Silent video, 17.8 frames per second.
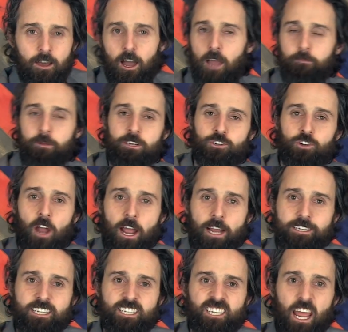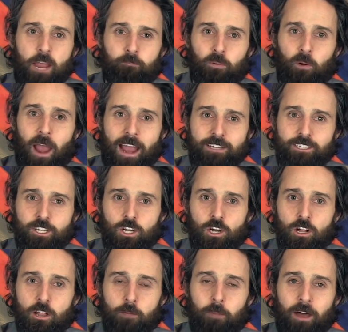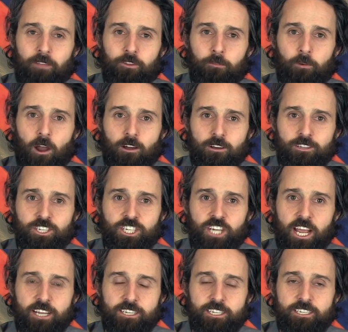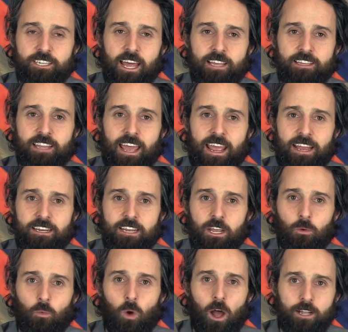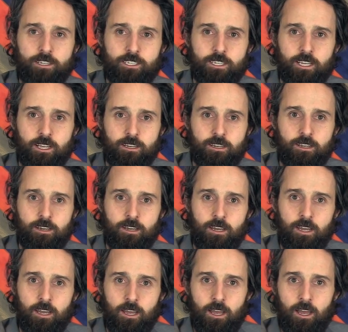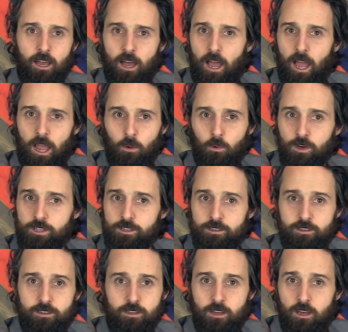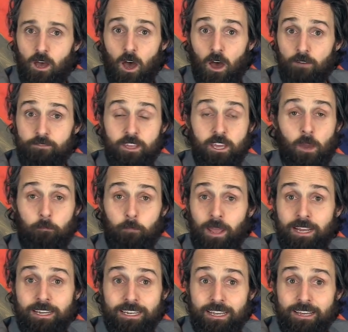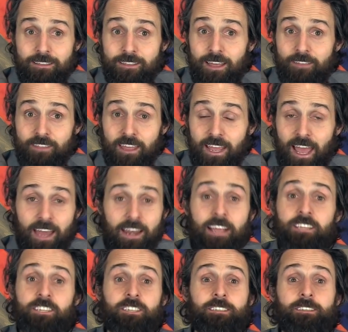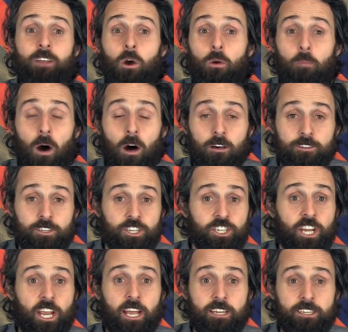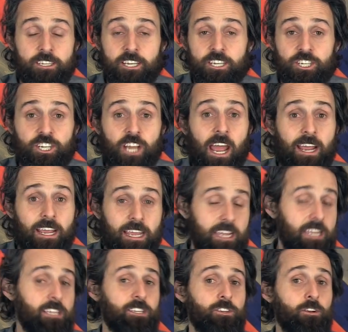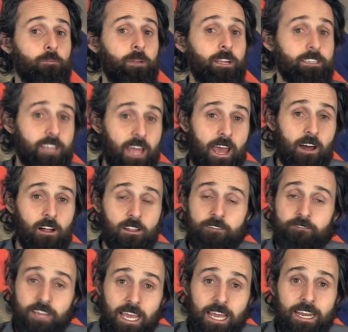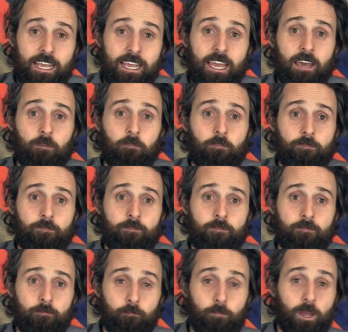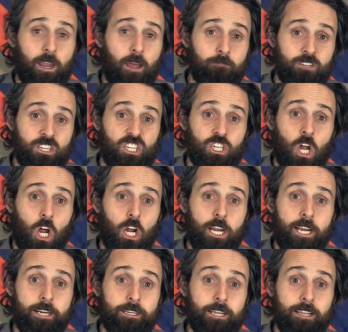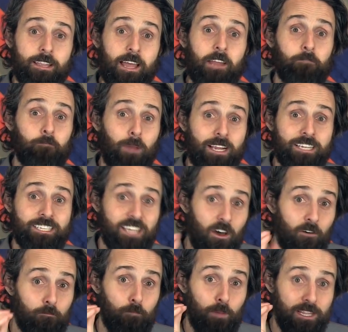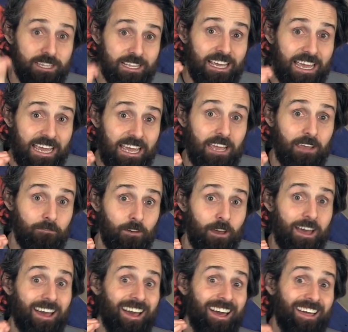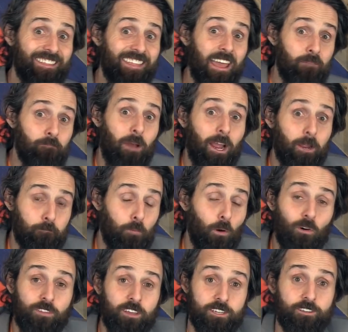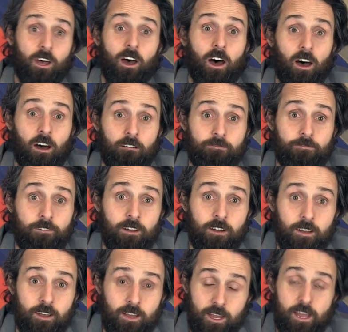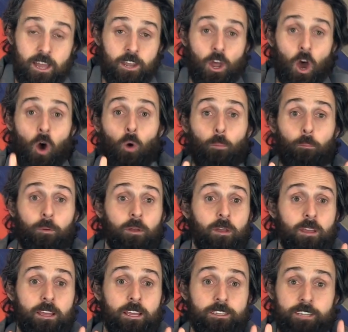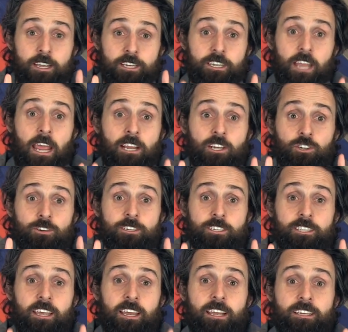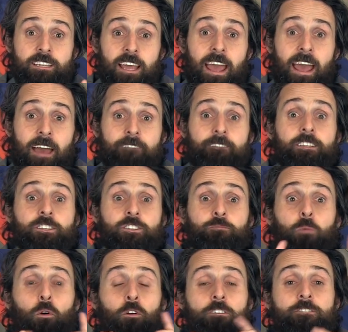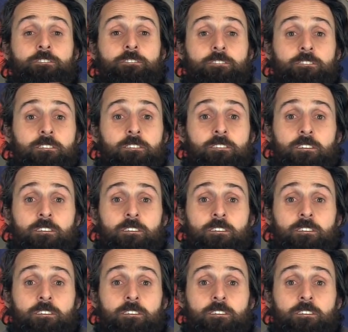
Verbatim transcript: I've been trying to stay practical about the Broncos' chances at landing Watson. I was of the opinion that they had a snowball's chance in Jack Easterby's hell of getting him, but I'm starting to let myself believe they might pull this off. And hope is a dangerous thing to have in sports.